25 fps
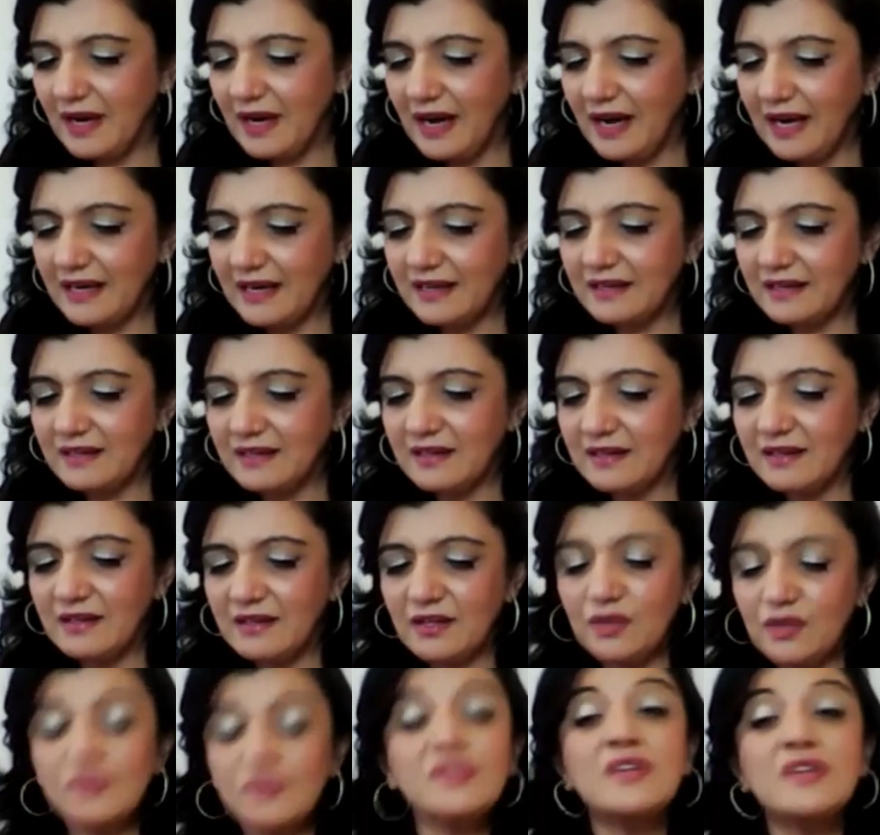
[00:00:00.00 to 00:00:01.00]
and
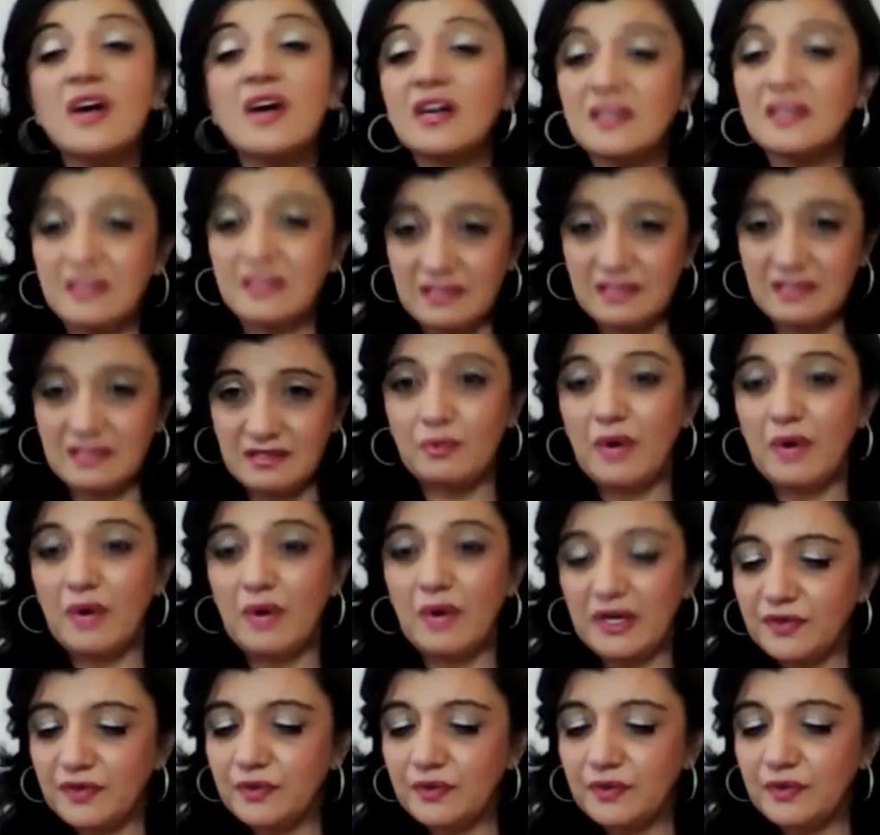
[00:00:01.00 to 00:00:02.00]
you started
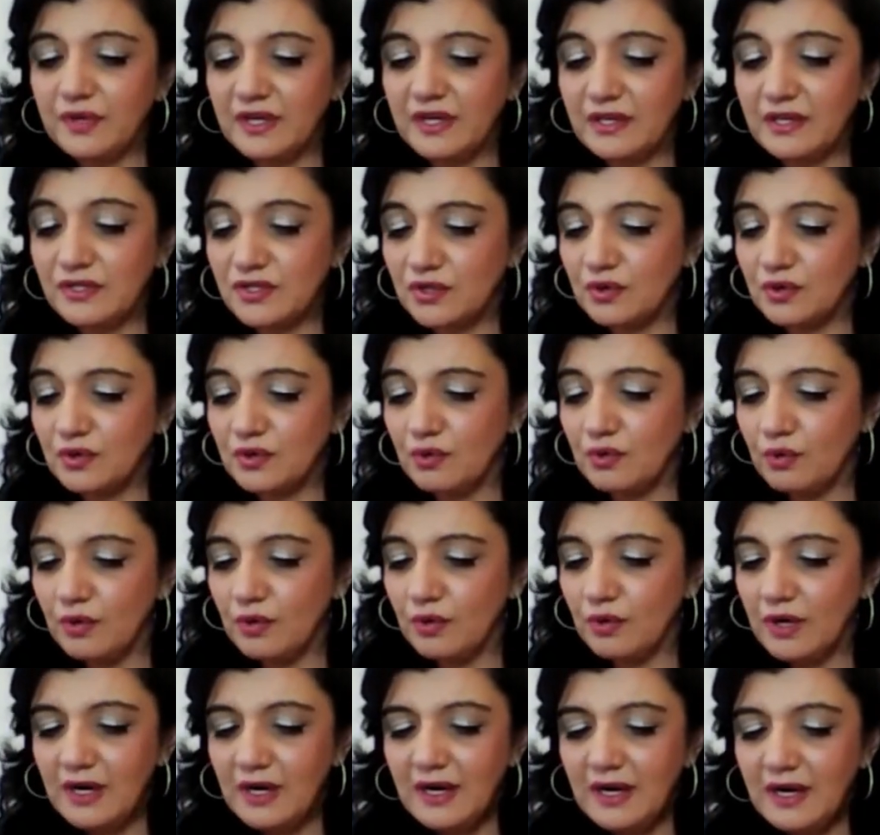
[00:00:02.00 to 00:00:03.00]
quite a few years
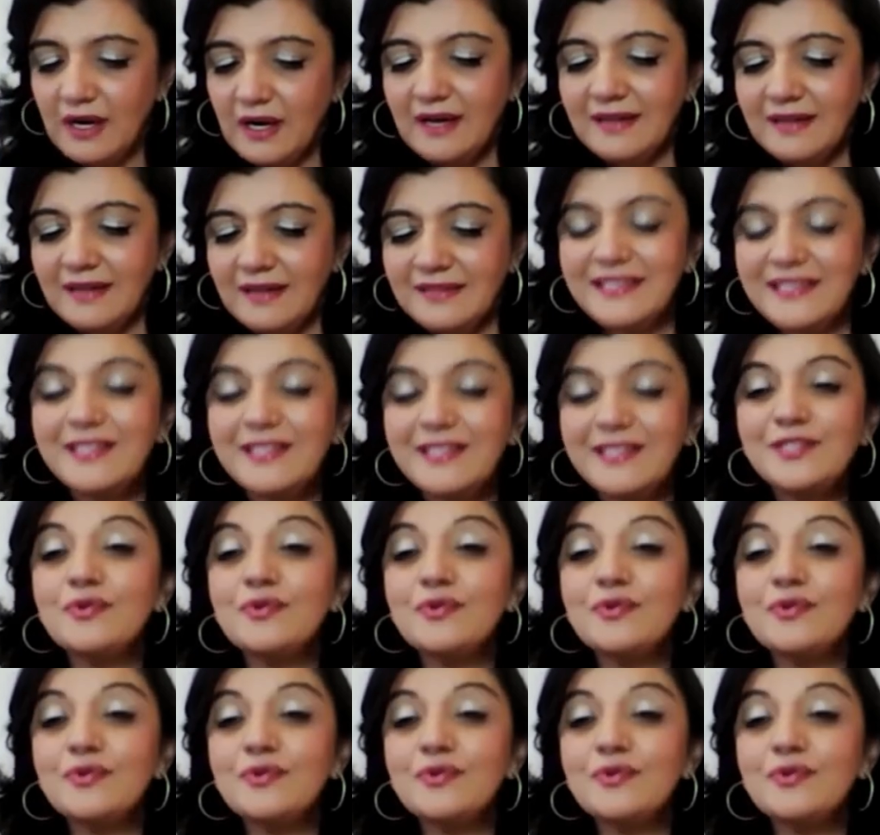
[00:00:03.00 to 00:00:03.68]
ago. Did